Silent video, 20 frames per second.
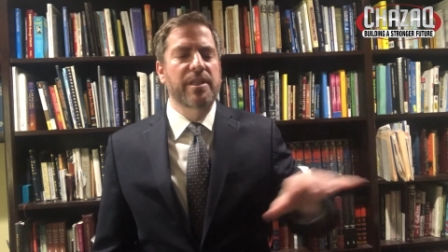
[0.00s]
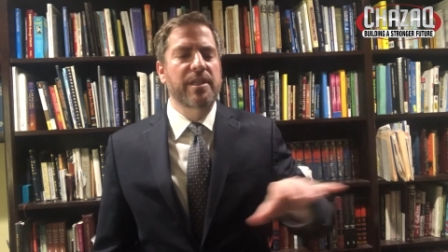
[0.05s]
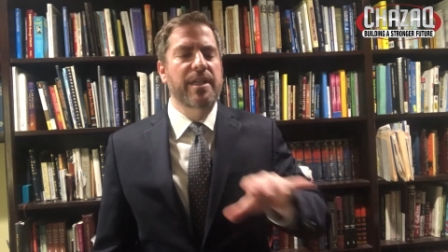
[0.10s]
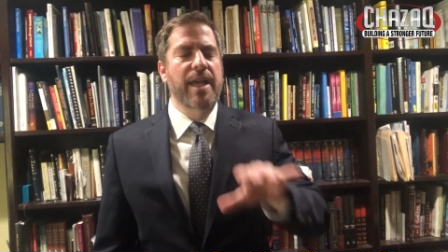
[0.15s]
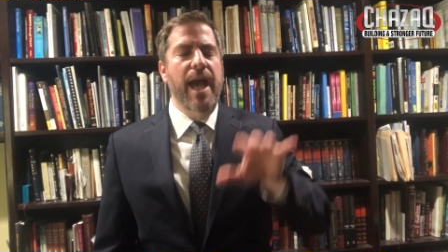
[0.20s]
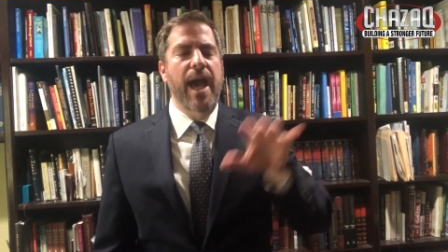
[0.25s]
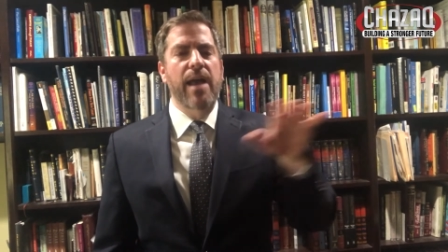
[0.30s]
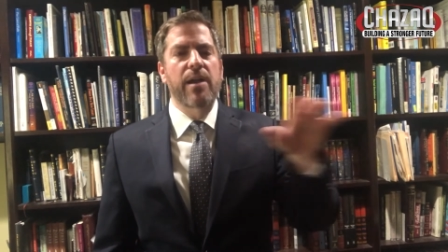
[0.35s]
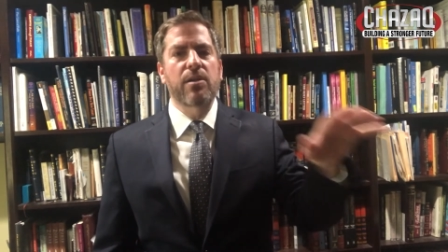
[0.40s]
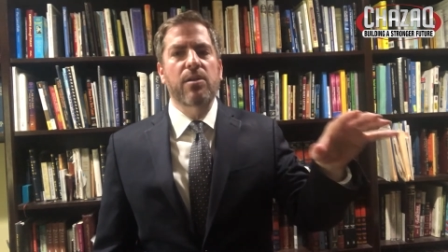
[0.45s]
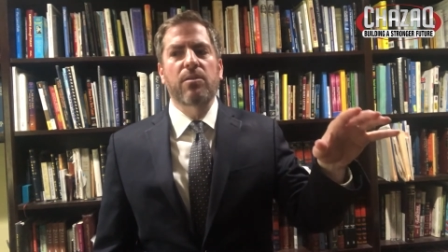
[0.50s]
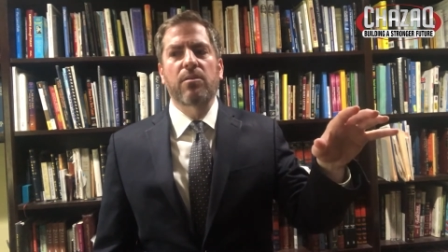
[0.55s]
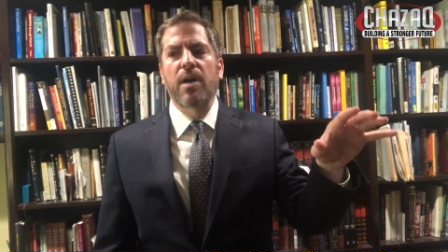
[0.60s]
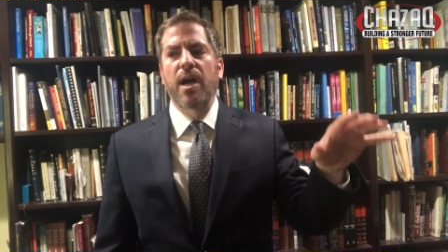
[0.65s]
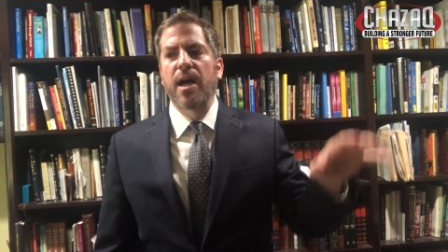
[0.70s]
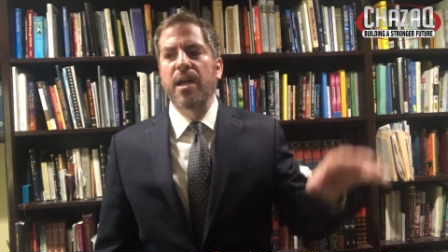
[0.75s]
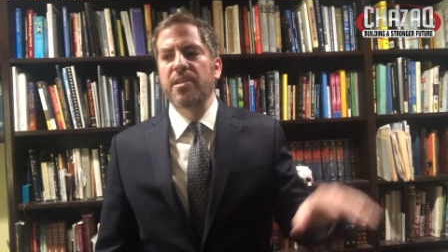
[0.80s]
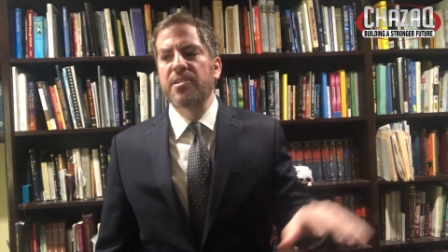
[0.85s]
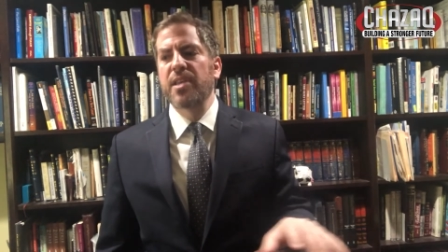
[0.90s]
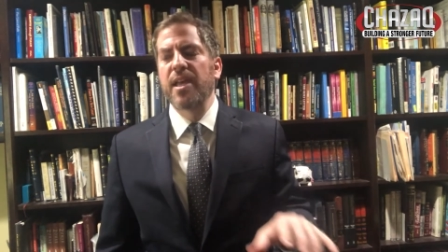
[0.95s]
to
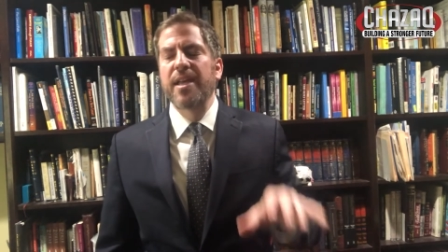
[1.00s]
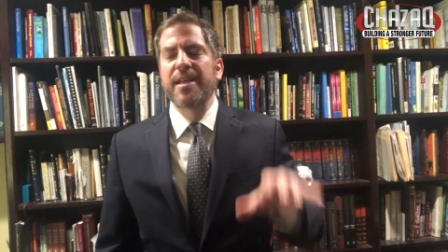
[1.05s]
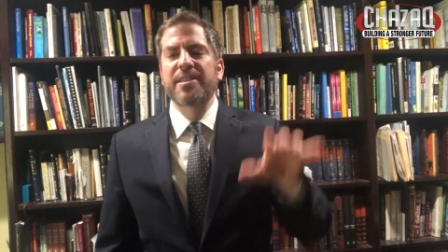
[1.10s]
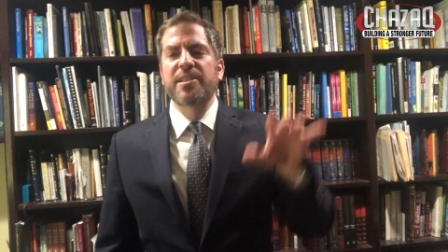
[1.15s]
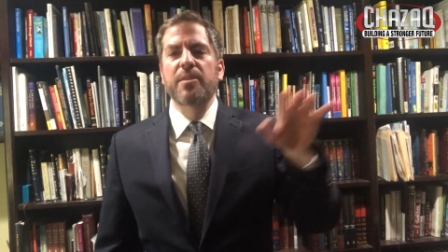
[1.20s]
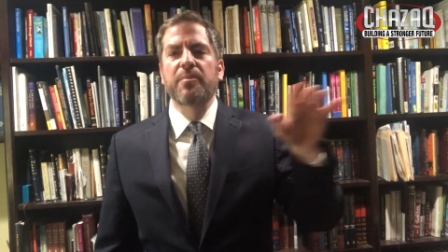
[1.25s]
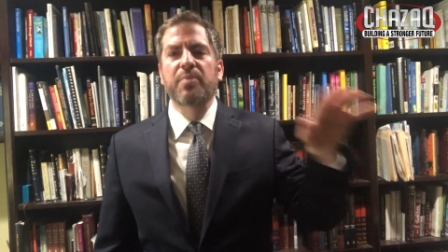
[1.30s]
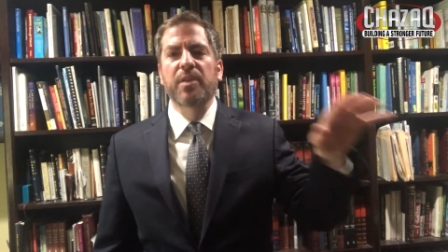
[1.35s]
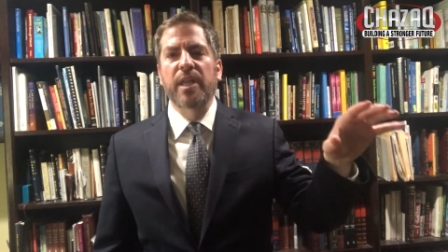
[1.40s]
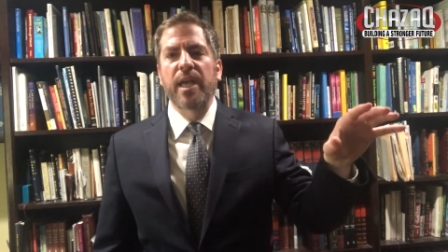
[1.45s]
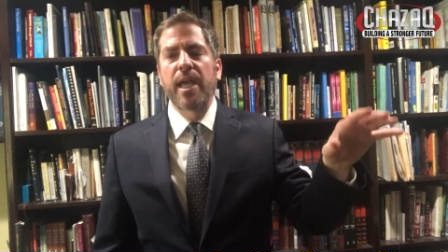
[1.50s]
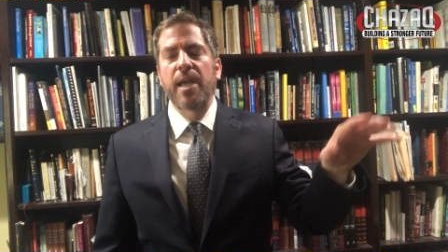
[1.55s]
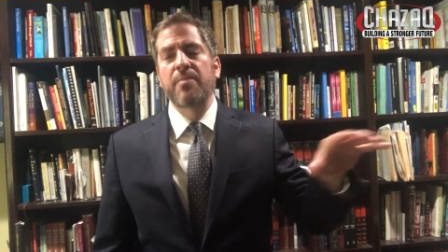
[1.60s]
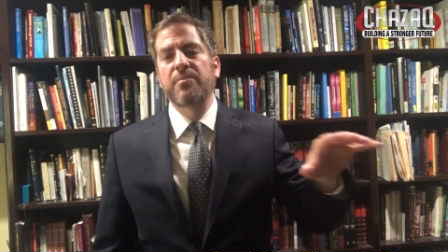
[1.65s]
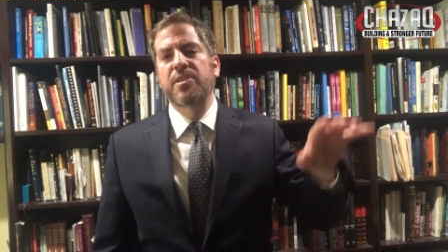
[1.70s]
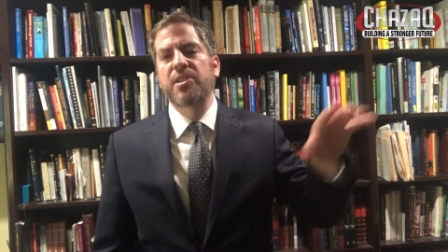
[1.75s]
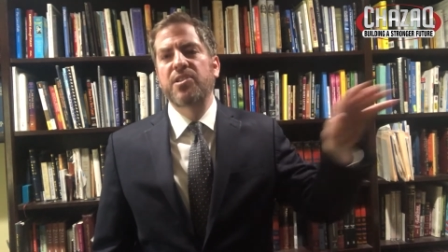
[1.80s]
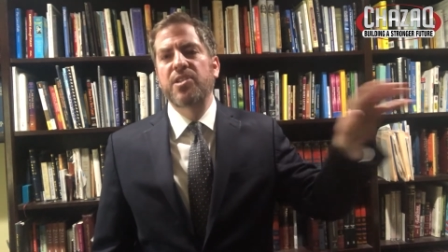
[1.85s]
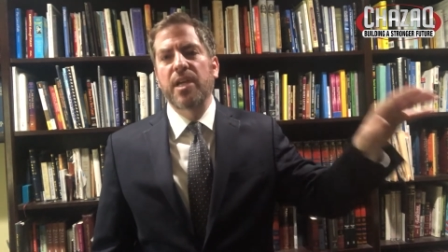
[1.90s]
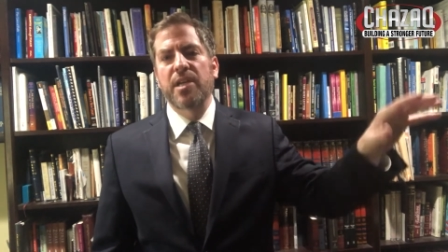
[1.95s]
categorize, to
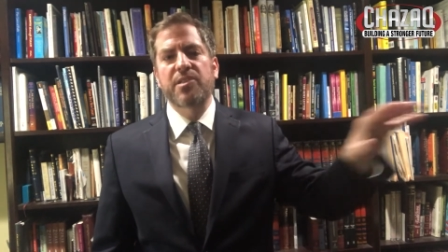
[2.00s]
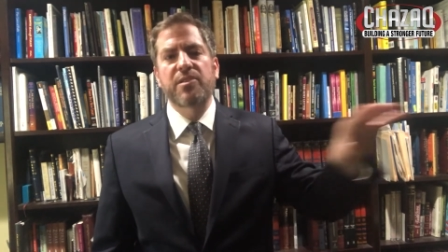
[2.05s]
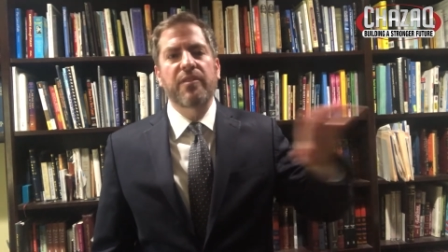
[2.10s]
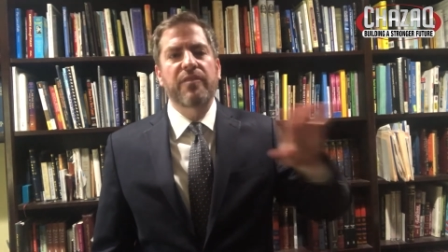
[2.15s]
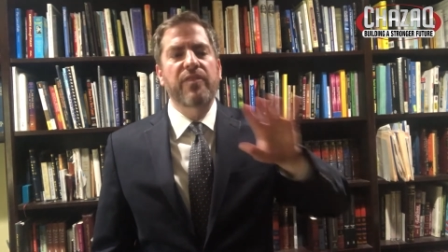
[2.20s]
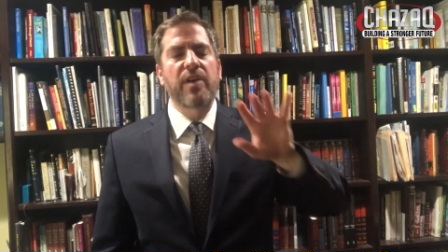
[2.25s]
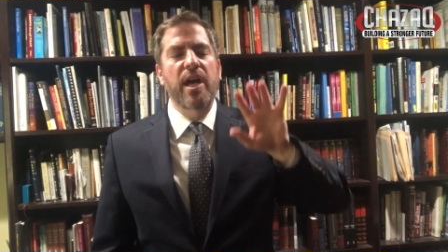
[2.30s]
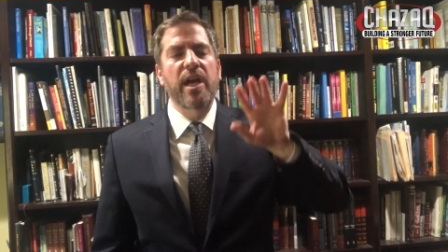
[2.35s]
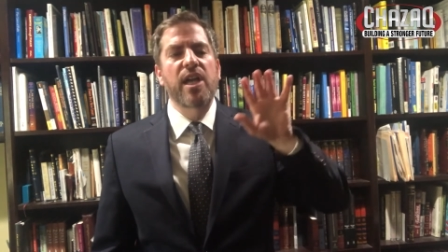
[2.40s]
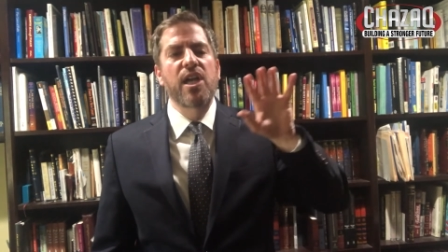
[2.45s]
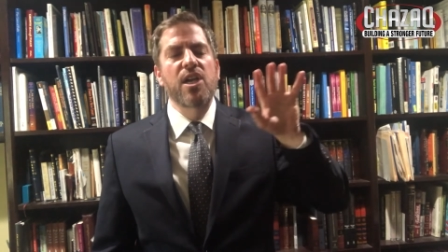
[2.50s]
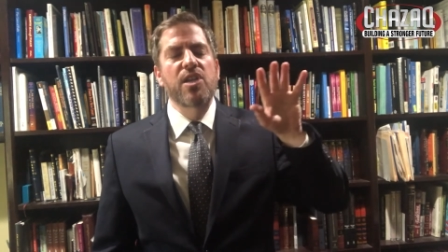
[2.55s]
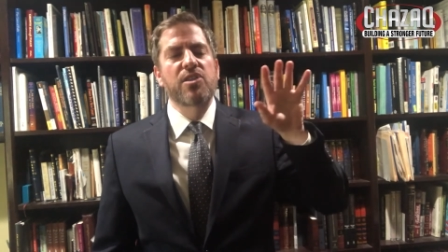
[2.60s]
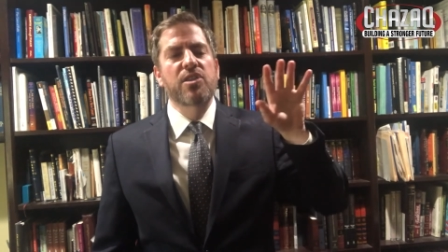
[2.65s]
blame, to justify,